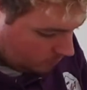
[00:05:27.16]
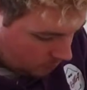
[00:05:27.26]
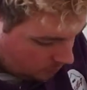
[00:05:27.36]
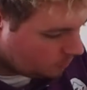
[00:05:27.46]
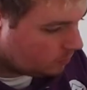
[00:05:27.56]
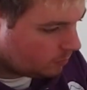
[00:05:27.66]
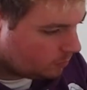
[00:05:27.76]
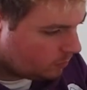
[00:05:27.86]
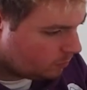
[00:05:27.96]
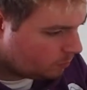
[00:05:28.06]
take place in
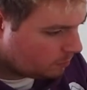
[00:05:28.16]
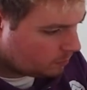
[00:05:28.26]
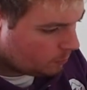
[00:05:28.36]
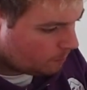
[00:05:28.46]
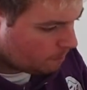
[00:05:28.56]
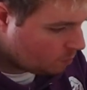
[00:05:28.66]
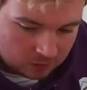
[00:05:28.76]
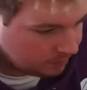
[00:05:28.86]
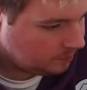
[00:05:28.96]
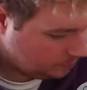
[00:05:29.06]
1911,
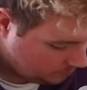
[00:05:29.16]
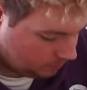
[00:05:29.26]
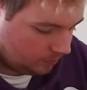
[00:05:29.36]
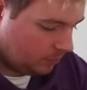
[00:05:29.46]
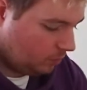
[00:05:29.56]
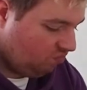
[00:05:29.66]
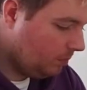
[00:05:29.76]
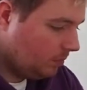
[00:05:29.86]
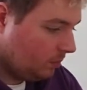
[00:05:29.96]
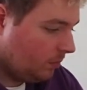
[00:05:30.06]
3 years
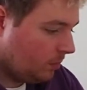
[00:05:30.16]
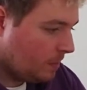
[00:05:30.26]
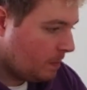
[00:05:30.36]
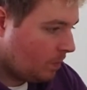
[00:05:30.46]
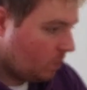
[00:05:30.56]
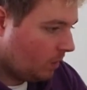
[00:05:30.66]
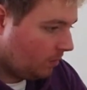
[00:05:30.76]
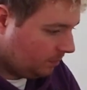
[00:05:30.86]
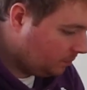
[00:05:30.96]
before World War I, or